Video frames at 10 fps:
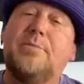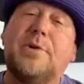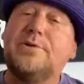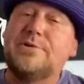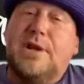
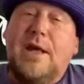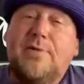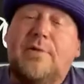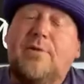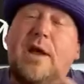beers that I've
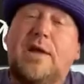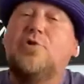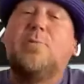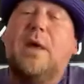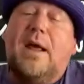never had.
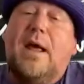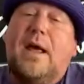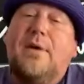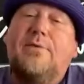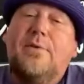You may
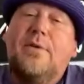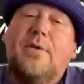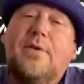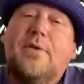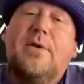have.
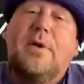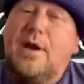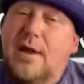Yeah.